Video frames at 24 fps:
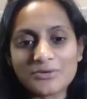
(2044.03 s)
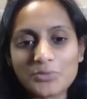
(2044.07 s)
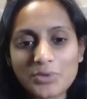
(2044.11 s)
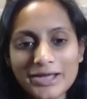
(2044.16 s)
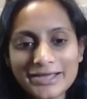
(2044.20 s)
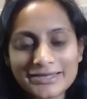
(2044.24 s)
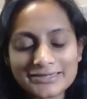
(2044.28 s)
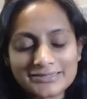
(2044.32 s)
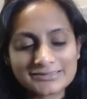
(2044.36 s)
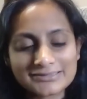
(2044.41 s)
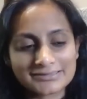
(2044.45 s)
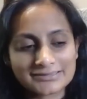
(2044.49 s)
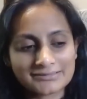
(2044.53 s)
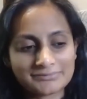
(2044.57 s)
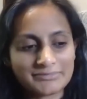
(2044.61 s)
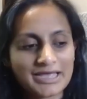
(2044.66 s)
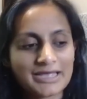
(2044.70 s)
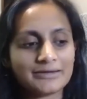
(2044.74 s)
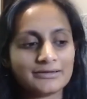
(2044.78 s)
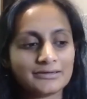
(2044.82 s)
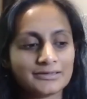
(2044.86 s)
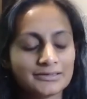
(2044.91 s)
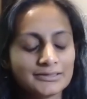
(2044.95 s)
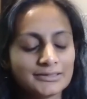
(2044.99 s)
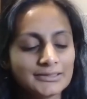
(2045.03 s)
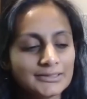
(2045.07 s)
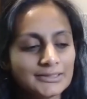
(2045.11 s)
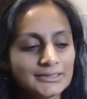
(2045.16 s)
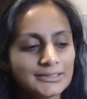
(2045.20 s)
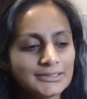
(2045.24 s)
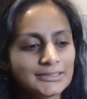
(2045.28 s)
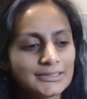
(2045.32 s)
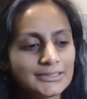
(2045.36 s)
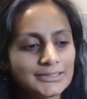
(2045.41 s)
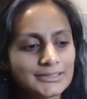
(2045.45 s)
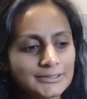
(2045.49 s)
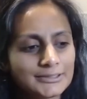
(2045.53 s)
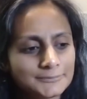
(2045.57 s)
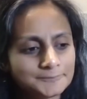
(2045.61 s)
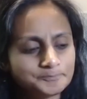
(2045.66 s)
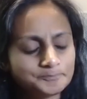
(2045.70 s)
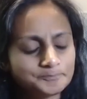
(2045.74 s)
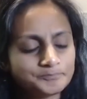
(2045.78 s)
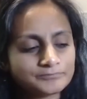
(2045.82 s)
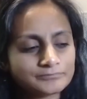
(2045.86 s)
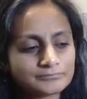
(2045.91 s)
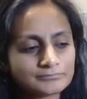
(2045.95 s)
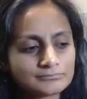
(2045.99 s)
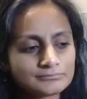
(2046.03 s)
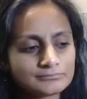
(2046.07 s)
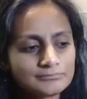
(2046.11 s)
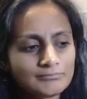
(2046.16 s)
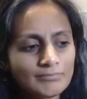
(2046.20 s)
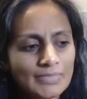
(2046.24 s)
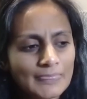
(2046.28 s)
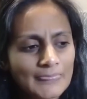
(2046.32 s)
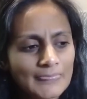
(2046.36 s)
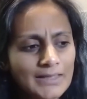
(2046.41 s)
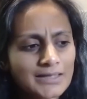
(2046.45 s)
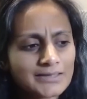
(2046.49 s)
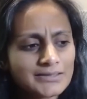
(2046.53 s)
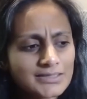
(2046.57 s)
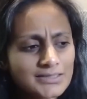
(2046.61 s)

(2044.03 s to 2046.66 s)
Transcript: Why does it matter? I